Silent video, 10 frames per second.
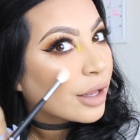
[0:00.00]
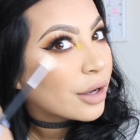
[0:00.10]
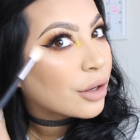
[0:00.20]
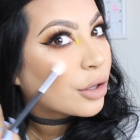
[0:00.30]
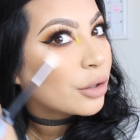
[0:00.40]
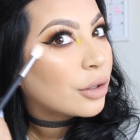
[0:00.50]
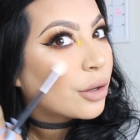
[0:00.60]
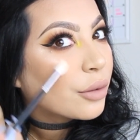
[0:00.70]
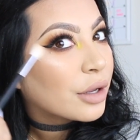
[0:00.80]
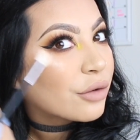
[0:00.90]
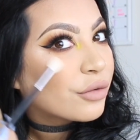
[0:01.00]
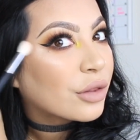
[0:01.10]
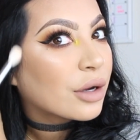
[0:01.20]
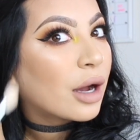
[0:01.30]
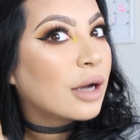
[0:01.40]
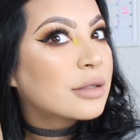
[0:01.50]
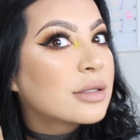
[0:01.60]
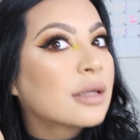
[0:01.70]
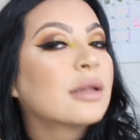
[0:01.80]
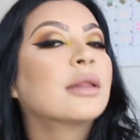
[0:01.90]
like glowing for the gods.